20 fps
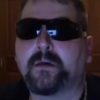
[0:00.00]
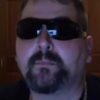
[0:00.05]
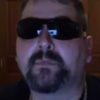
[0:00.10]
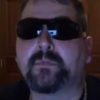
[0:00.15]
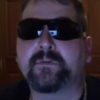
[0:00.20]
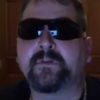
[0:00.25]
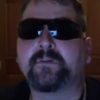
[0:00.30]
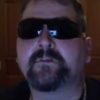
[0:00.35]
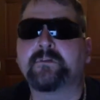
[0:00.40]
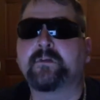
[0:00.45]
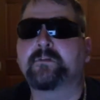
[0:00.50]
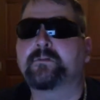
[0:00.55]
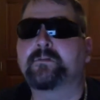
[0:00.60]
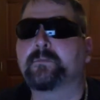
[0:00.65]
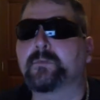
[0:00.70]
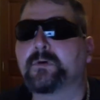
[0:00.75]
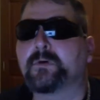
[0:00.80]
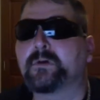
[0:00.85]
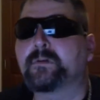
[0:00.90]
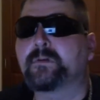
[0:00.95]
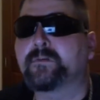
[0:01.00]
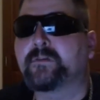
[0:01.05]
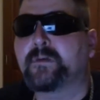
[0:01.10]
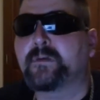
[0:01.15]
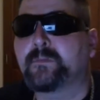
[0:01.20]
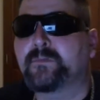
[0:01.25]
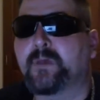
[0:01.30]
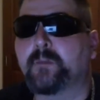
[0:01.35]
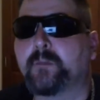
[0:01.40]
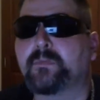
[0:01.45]
But these are some good
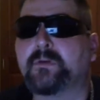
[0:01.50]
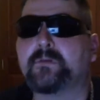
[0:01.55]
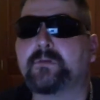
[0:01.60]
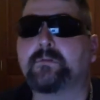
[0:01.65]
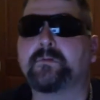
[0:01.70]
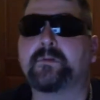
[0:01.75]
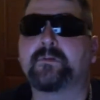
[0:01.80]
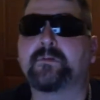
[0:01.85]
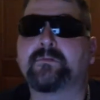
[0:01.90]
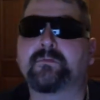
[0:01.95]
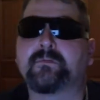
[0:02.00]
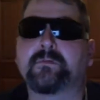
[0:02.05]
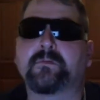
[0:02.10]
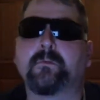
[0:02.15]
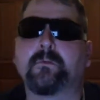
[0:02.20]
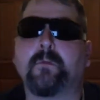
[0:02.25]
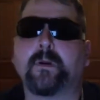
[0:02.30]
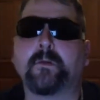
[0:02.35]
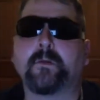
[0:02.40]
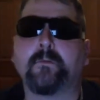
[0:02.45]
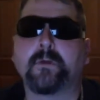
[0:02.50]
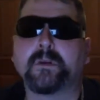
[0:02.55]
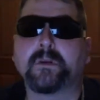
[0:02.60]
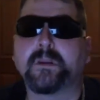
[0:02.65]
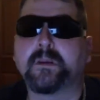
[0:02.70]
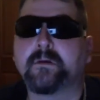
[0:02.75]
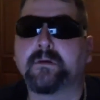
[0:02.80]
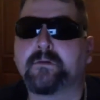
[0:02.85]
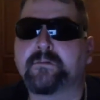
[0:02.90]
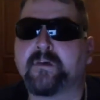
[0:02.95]
tips. I've been doing this for 21
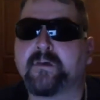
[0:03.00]
years.